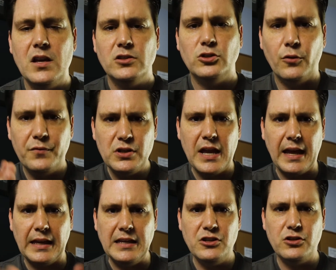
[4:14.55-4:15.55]
So if you
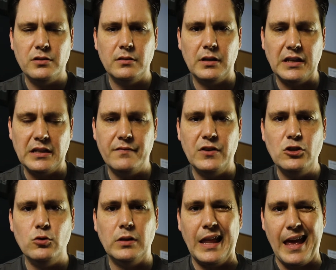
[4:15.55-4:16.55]
take each
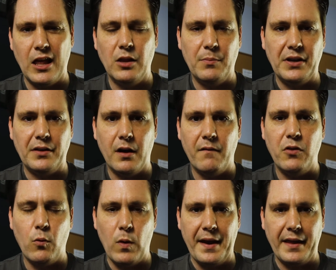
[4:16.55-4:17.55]
individual element of
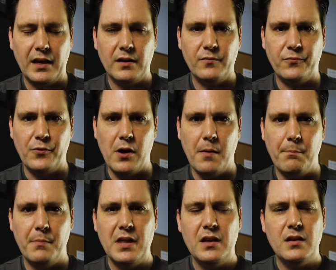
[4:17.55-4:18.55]
the wedding, from